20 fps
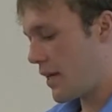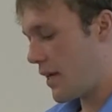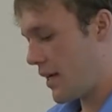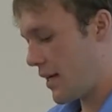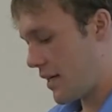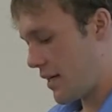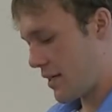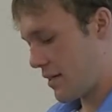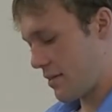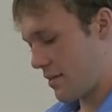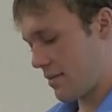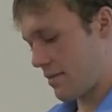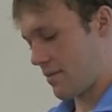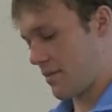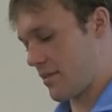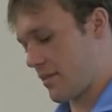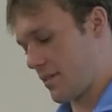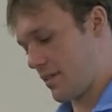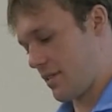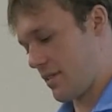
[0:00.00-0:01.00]
And
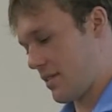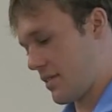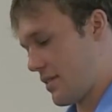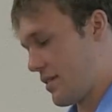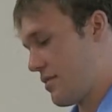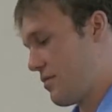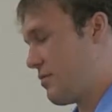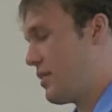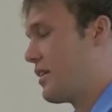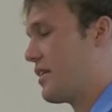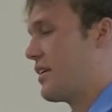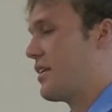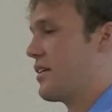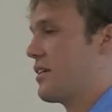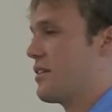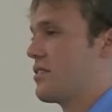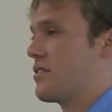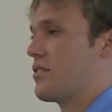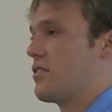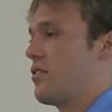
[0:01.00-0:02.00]
really,
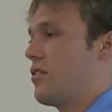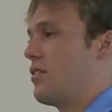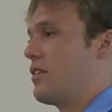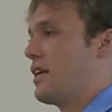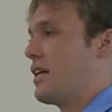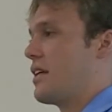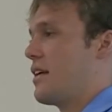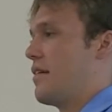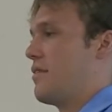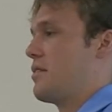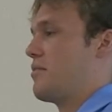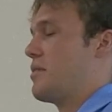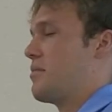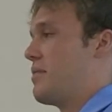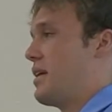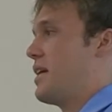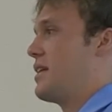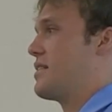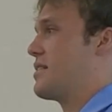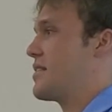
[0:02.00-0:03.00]
the only claim to be
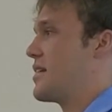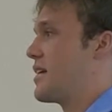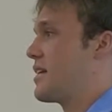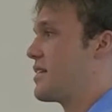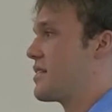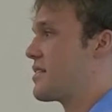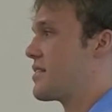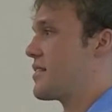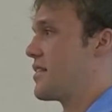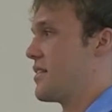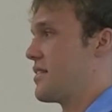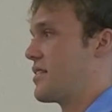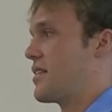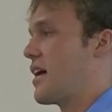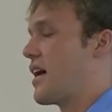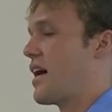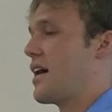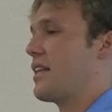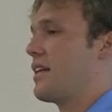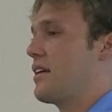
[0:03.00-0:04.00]
made is that it's a
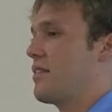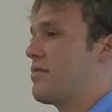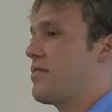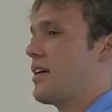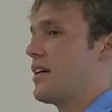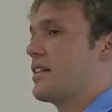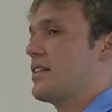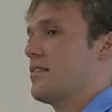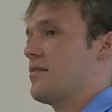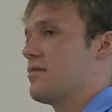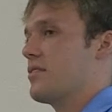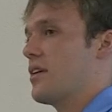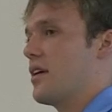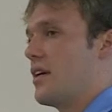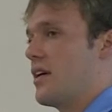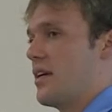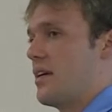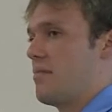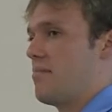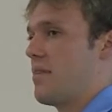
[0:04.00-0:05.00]
highly effective
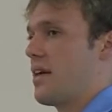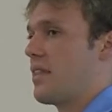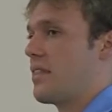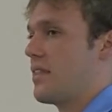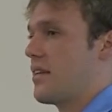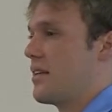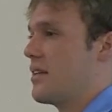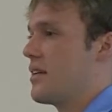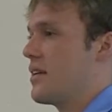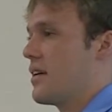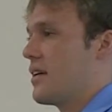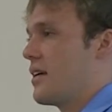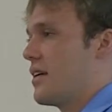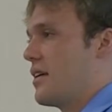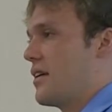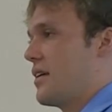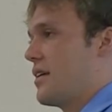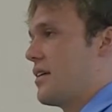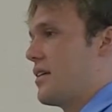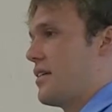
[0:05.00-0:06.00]
method
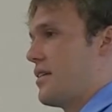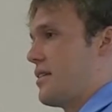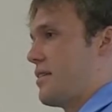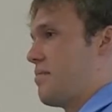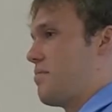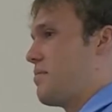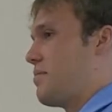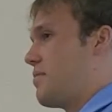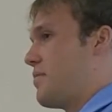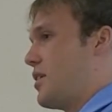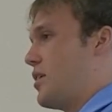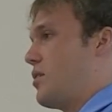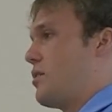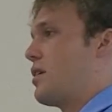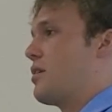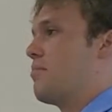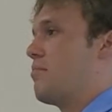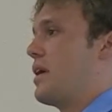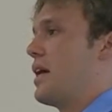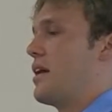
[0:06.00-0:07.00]

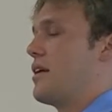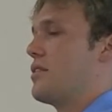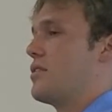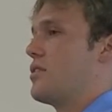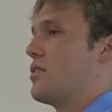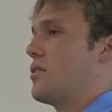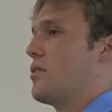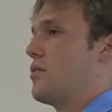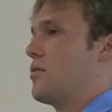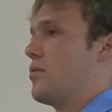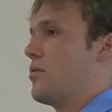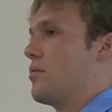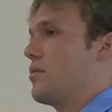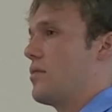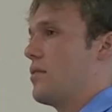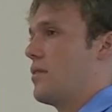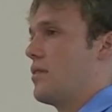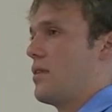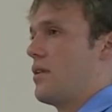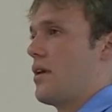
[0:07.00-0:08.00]
compared
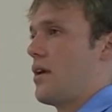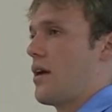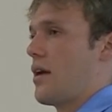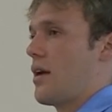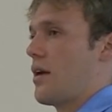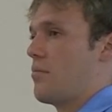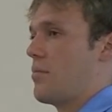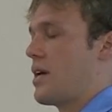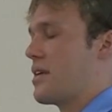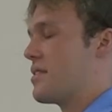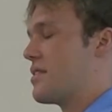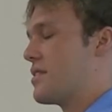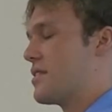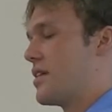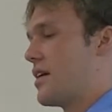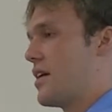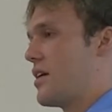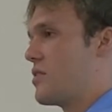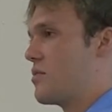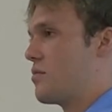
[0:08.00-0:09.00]
to
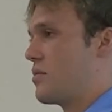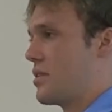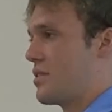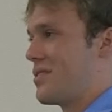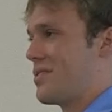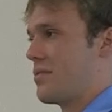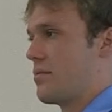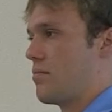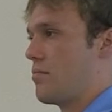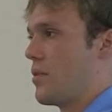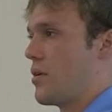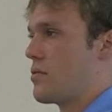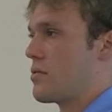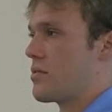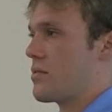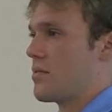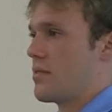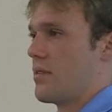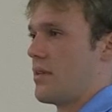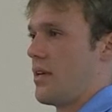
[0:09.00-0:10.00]
pesticides, which
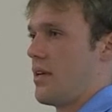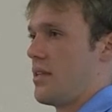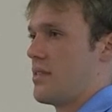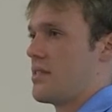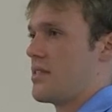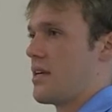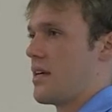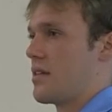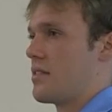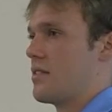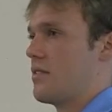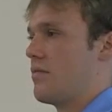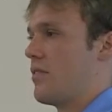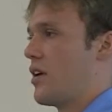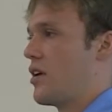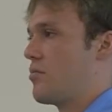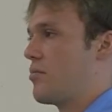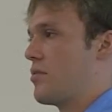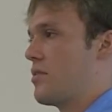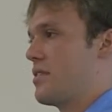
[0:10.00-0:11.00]
most insects
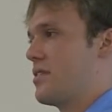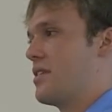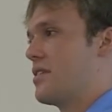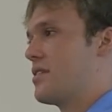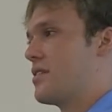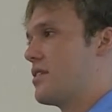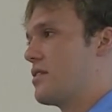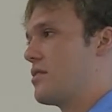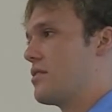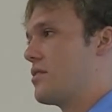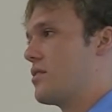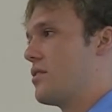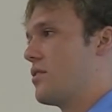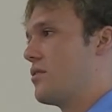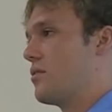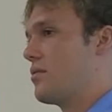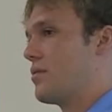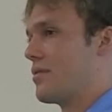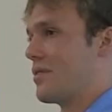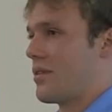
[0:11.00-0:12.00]
develop resistance
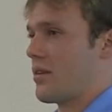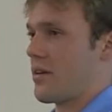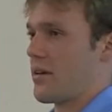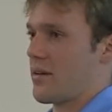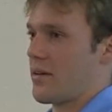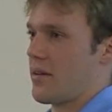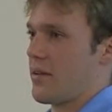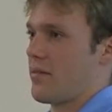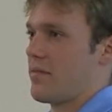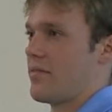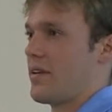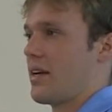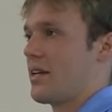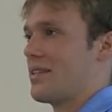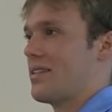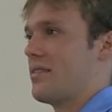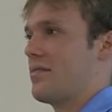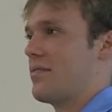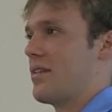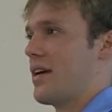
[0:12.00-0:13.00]
to. They're
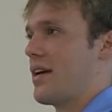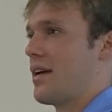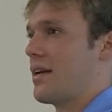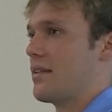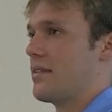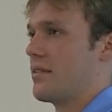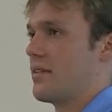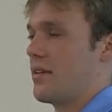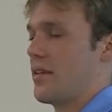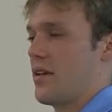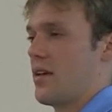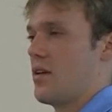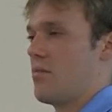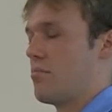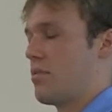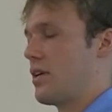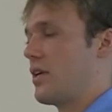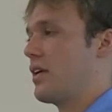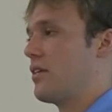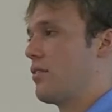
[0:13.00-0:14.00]
effective at
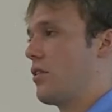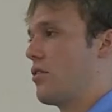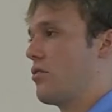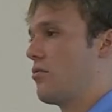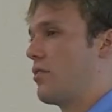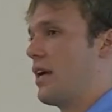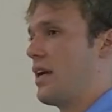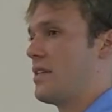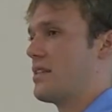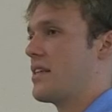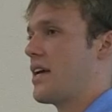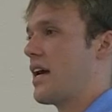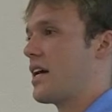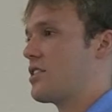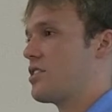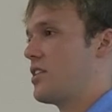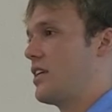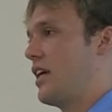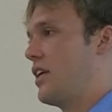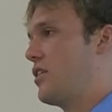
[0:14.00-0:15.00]
pretty low rates,
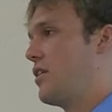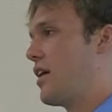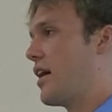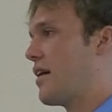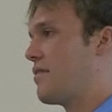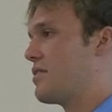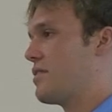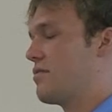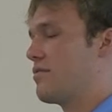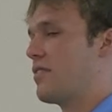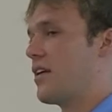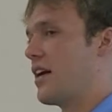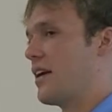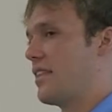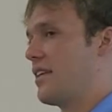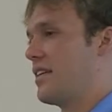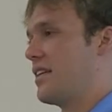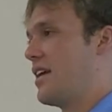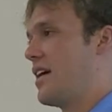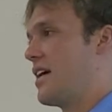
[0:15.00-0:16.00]
actually, and you have to
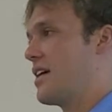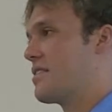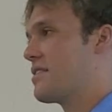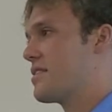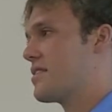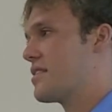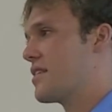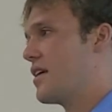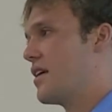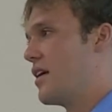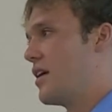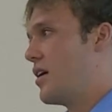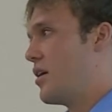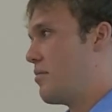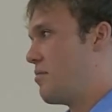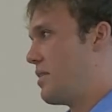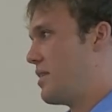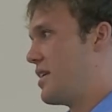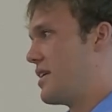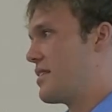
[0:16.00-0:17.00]
find the nests.
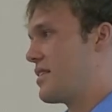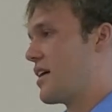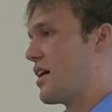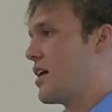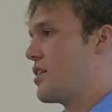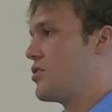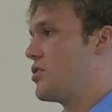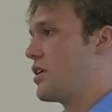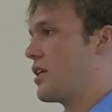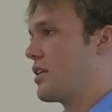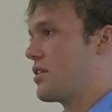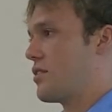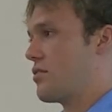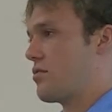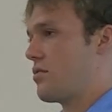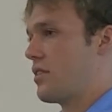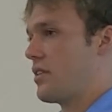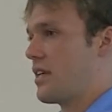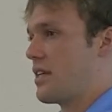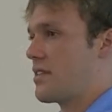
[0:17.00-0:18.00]
But these guys, you can
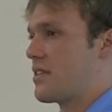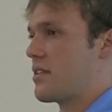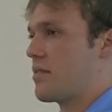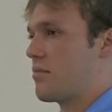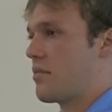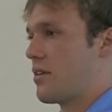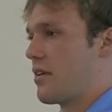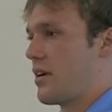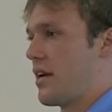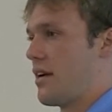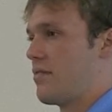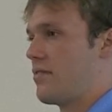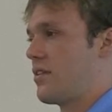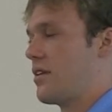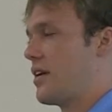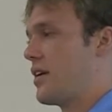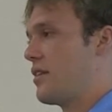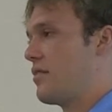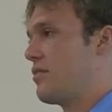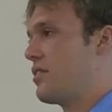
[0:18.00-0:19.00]
just release them
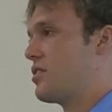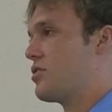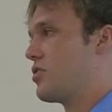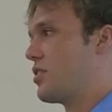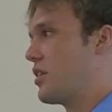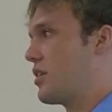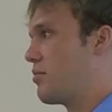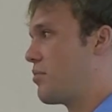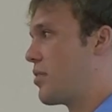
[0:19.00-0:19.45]
wherever, and eventually the